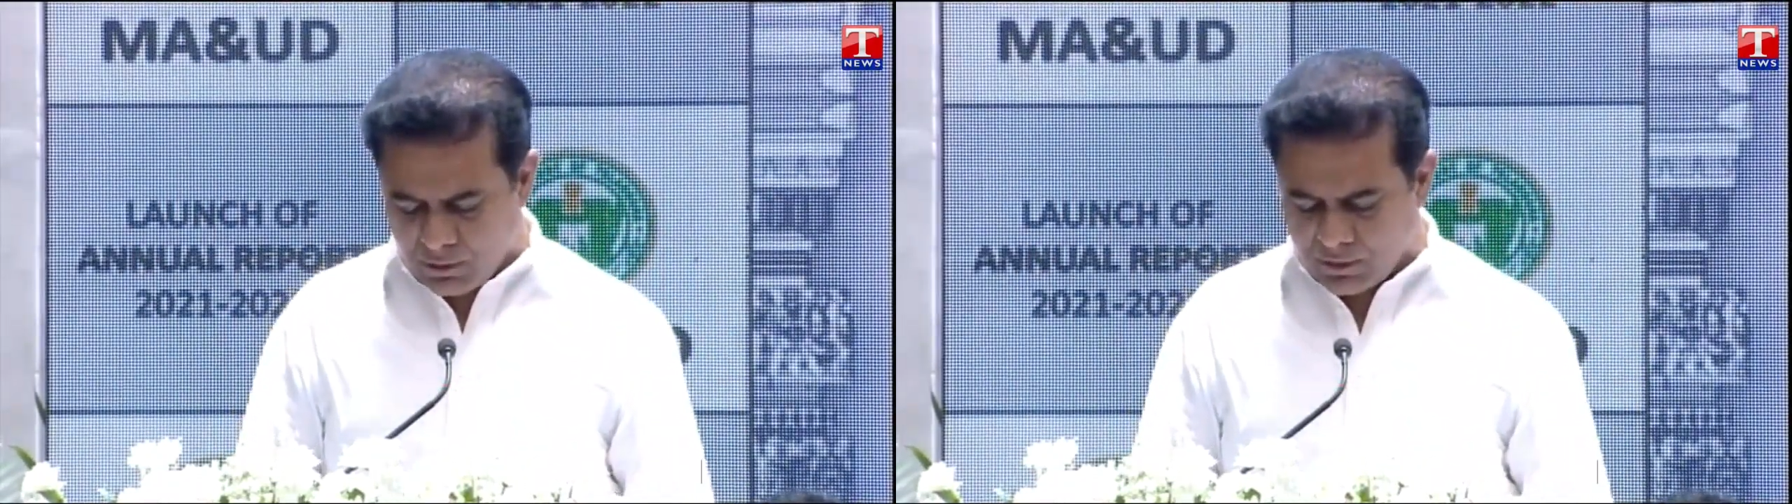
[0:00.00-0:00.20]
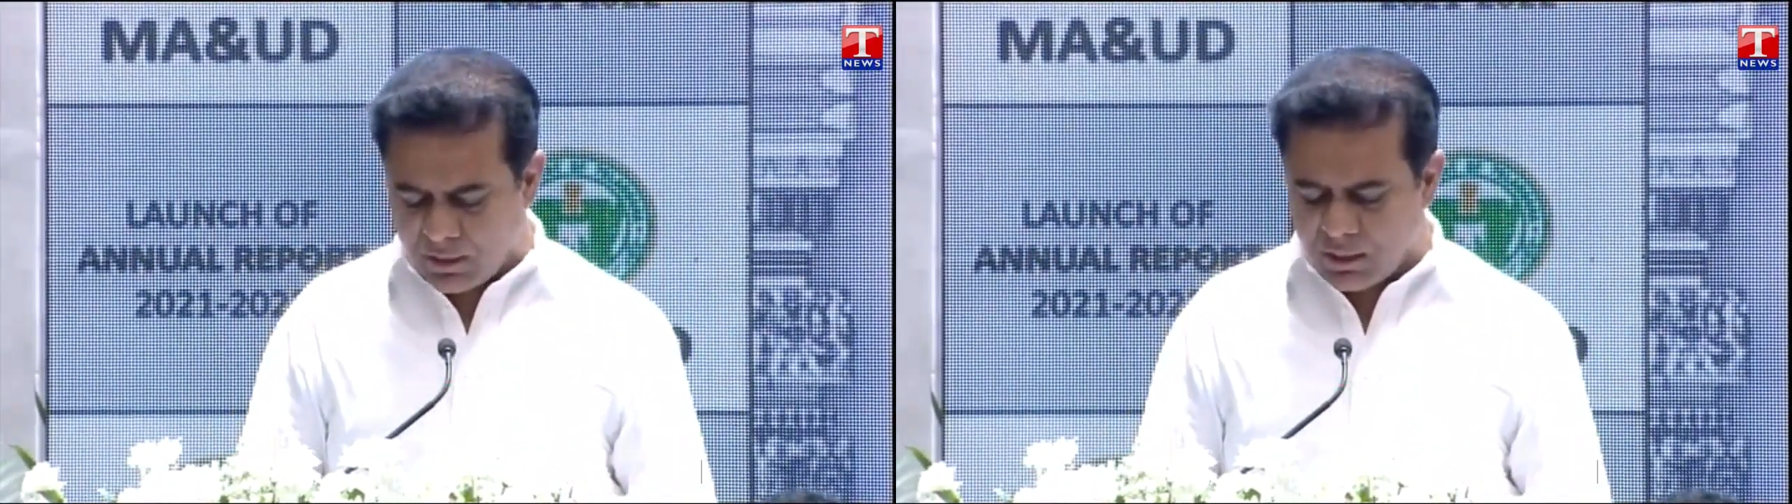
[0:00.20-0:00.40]

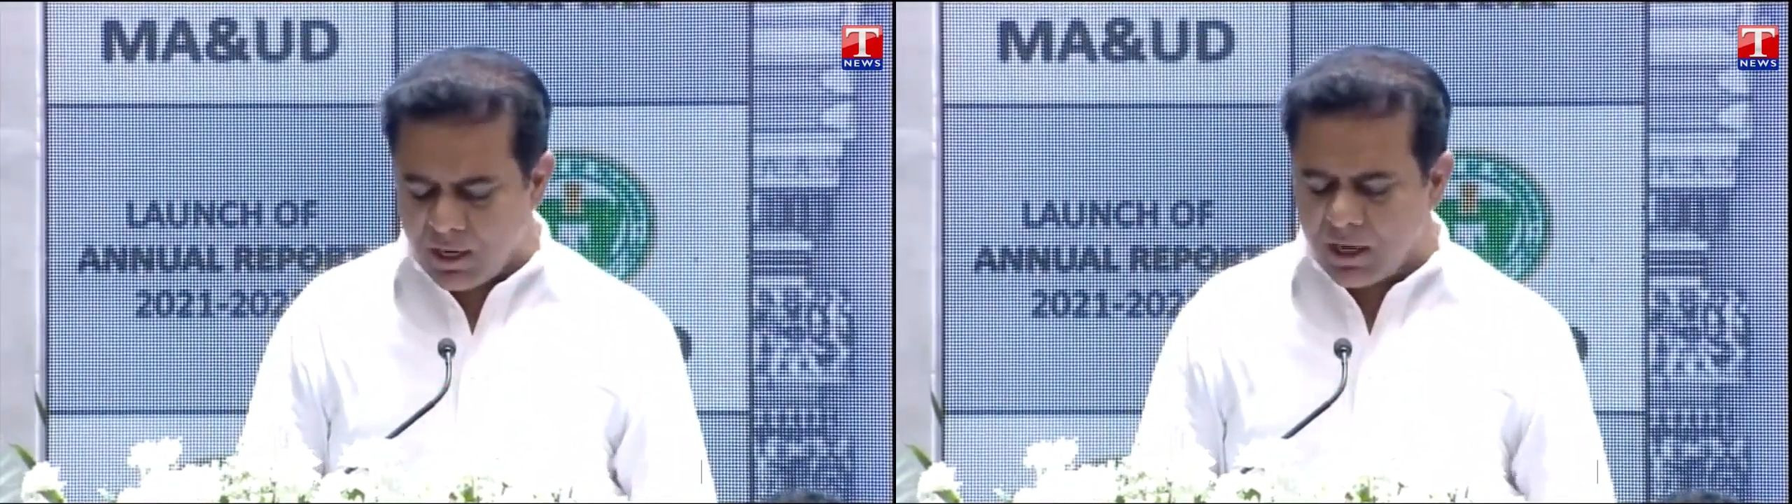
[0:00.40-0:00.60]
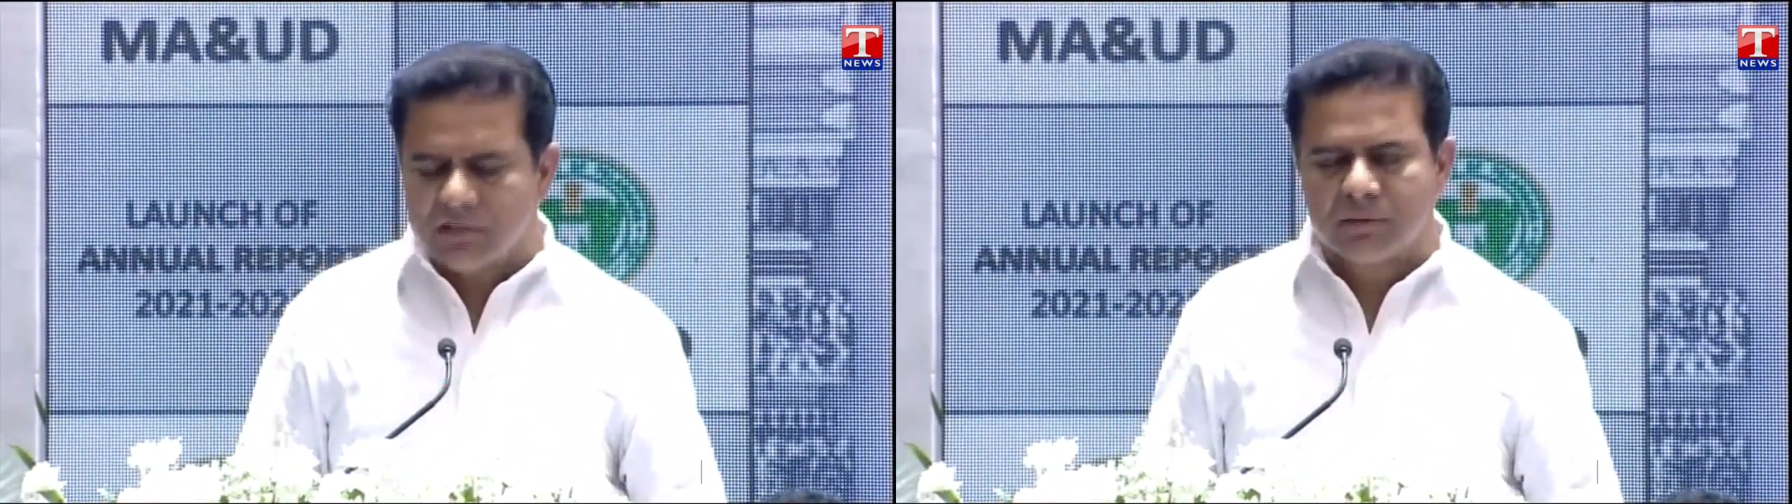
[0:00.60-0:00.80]

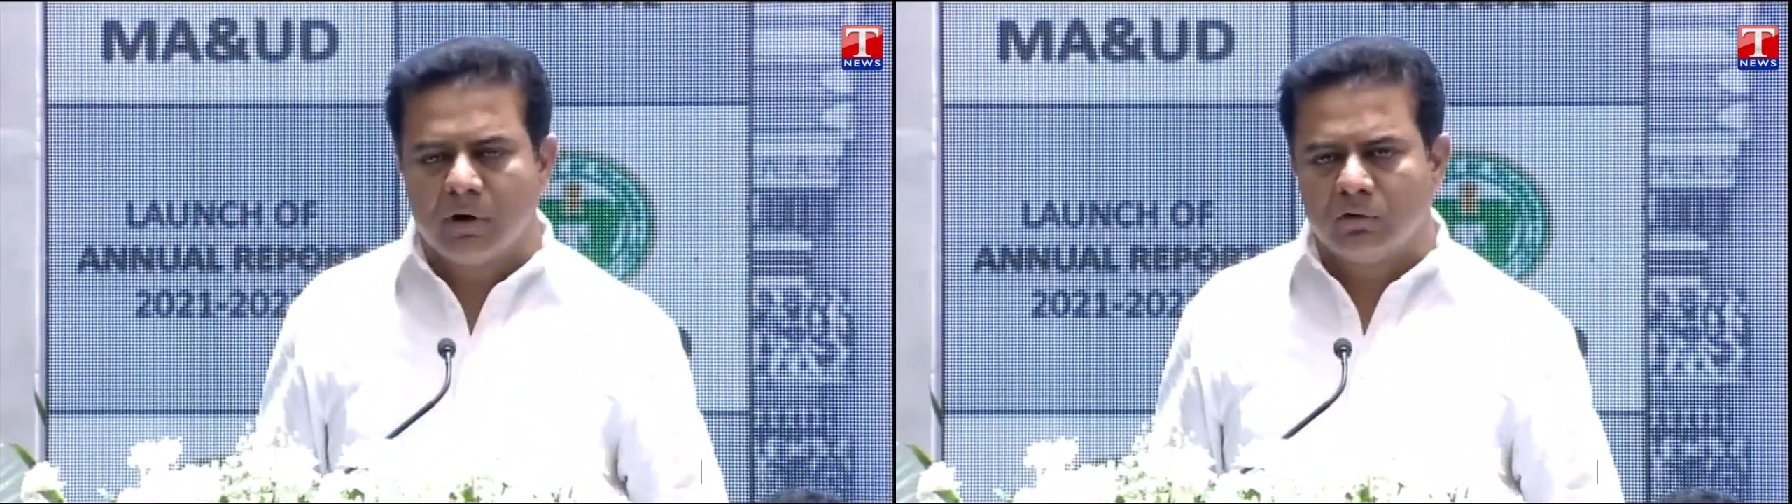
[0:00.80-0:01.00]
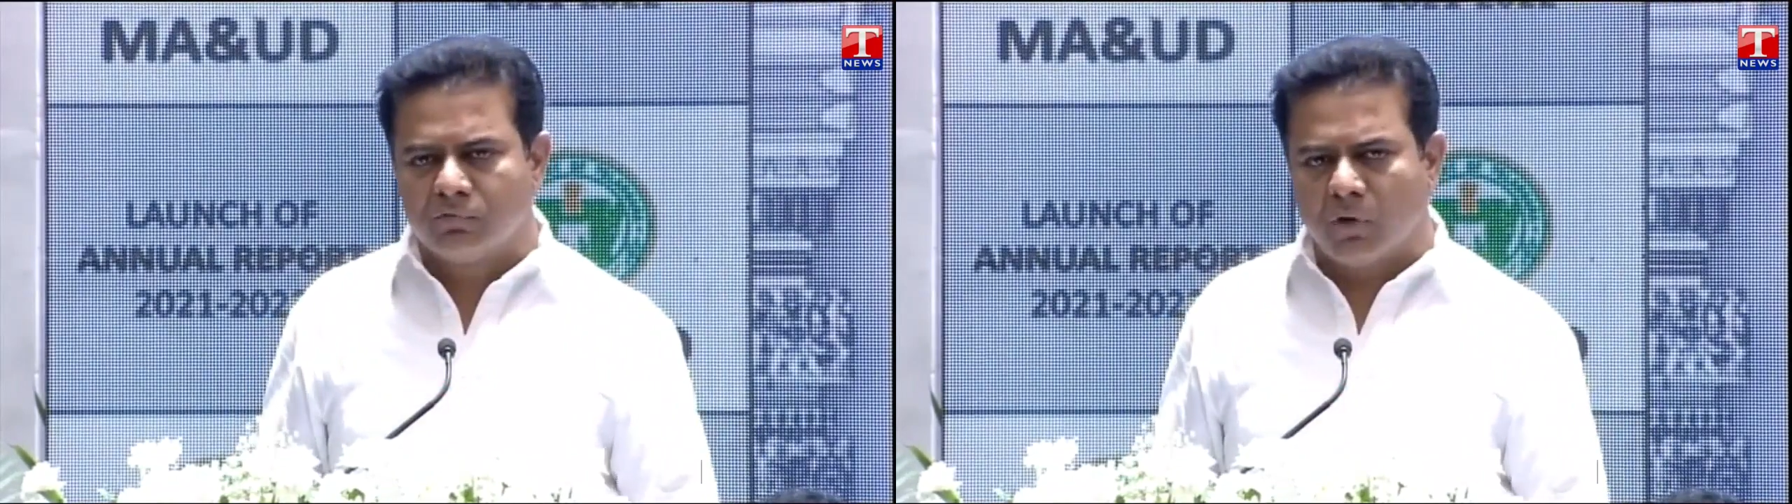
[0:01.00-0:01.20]
Kerala has
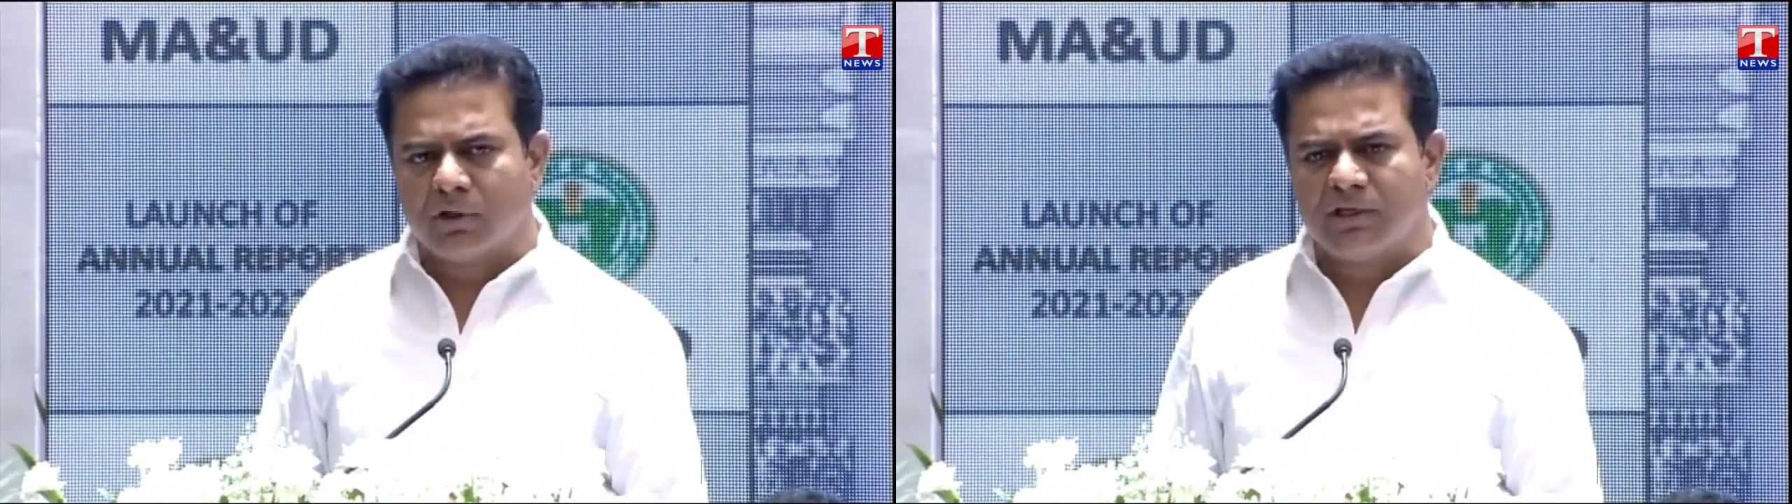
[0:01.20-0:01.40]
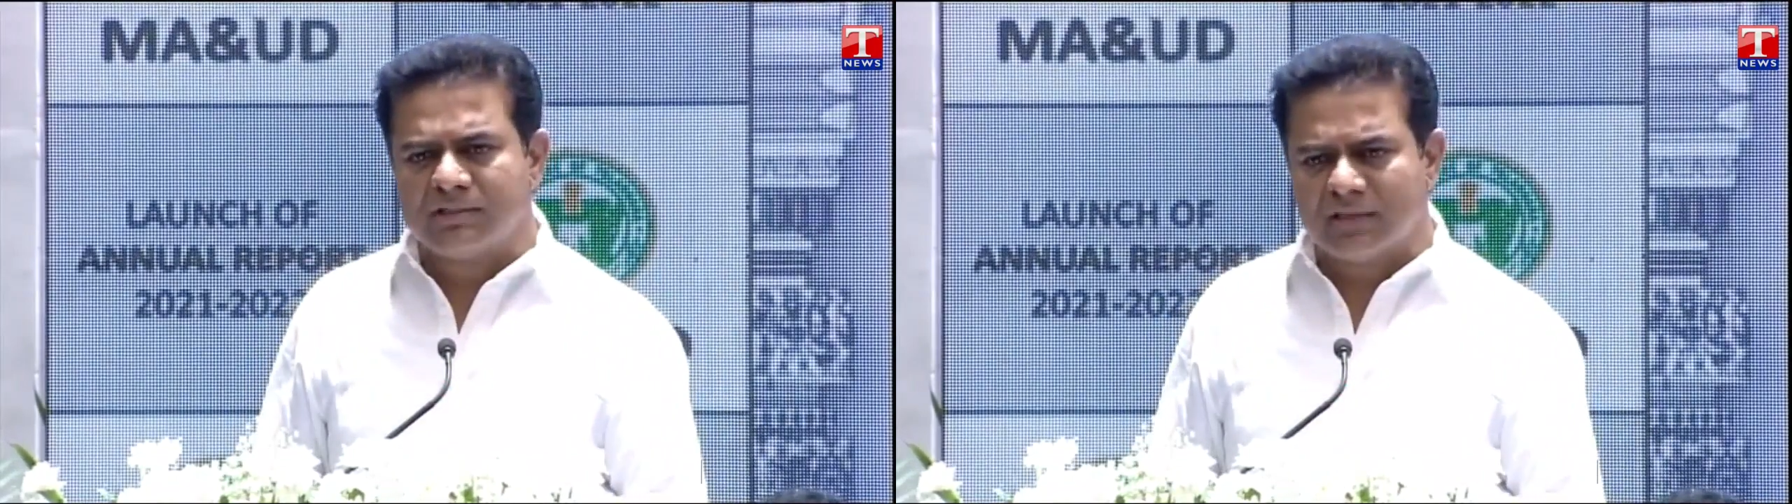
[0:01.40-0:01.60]
about
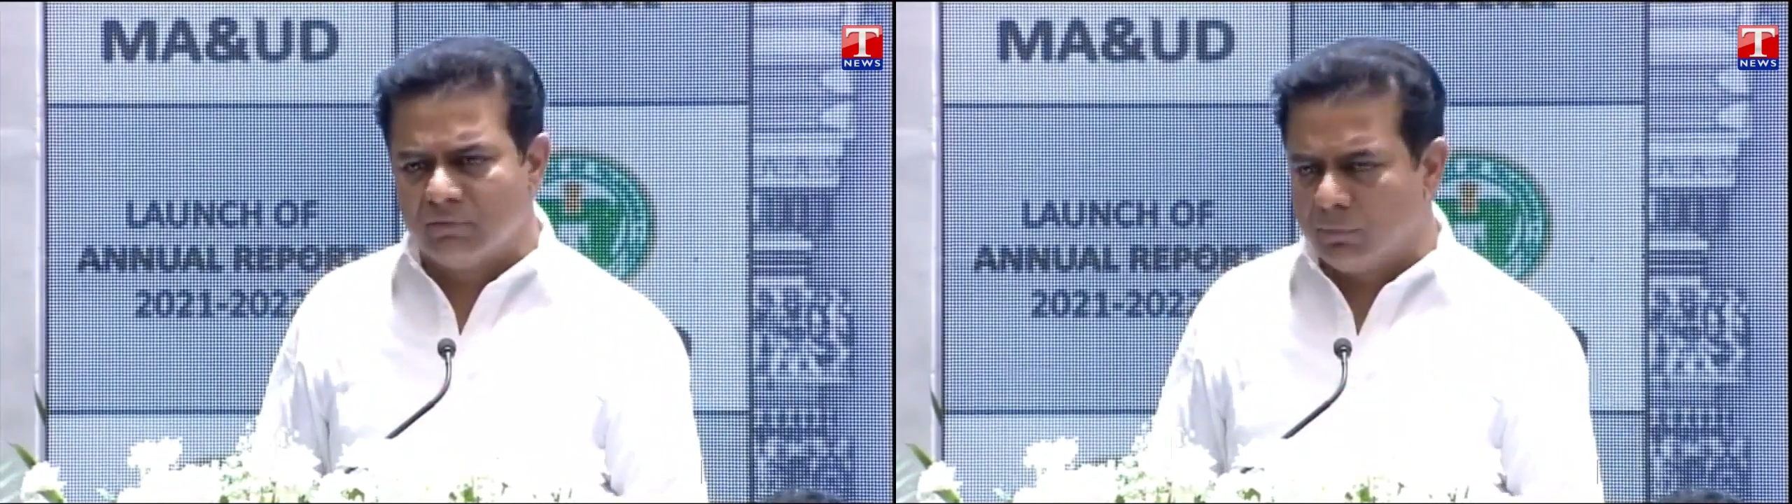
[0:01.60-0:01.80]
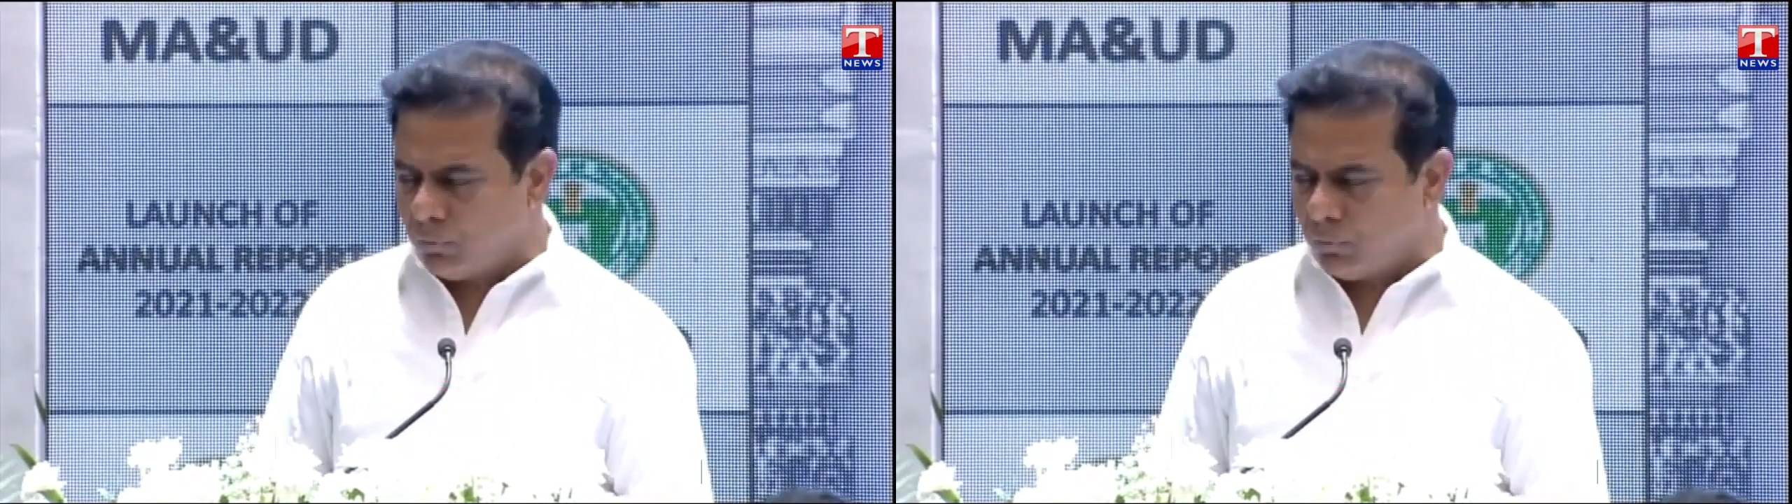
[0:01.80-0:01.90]
forty-seven